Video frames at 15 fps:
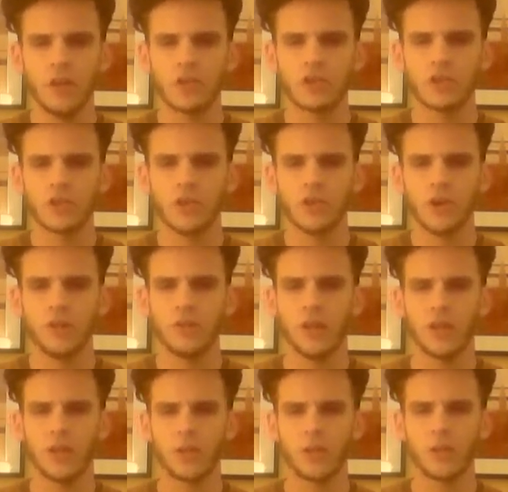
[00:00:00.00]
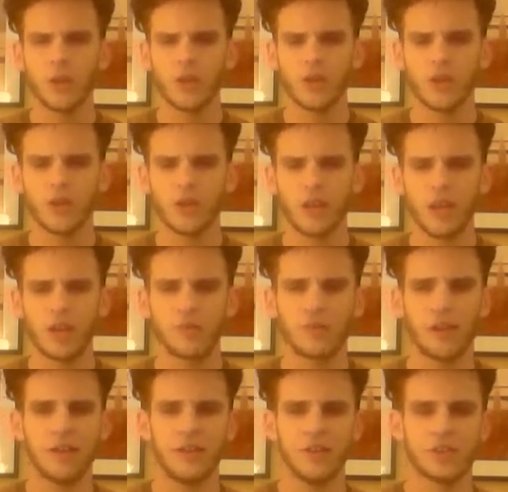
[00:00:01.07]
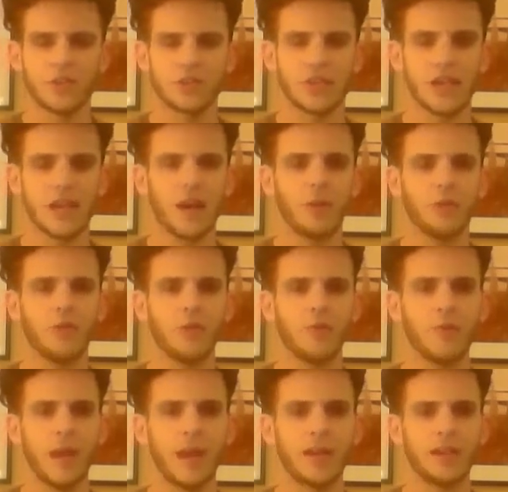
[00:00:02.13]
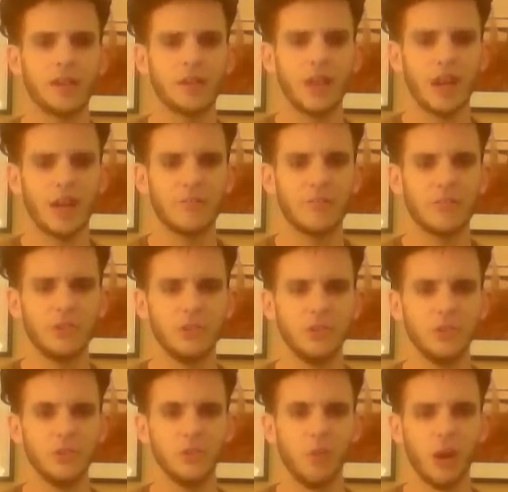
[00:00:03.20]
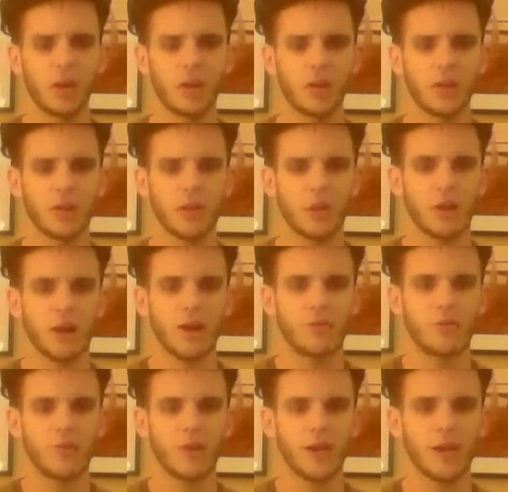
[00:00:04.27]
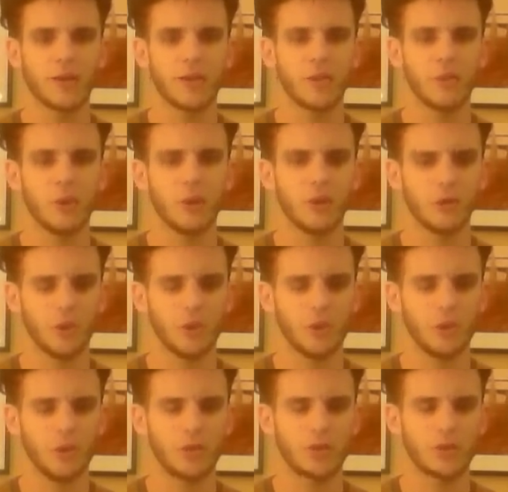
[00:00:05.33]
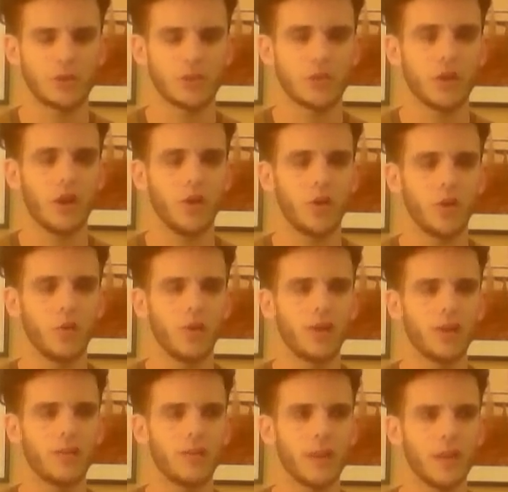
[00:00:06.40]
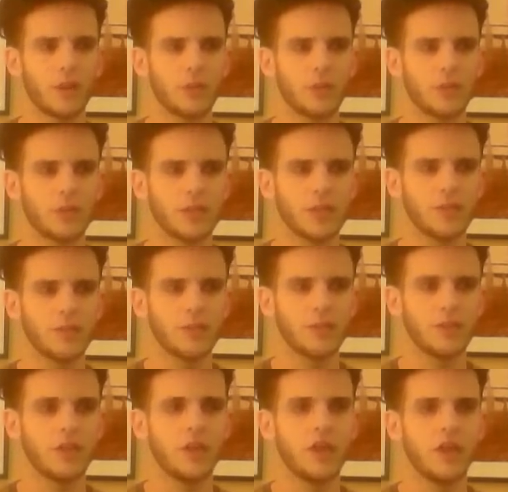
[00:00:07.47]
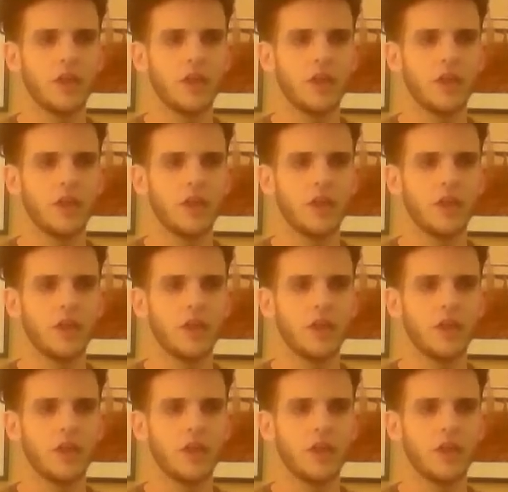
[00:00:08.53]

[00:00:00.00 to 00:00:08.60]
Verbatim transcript: So another question that I've gotten is just how far back in time do you want to go? How far back do you want to look? Do you want to start all the way in the past with slavery?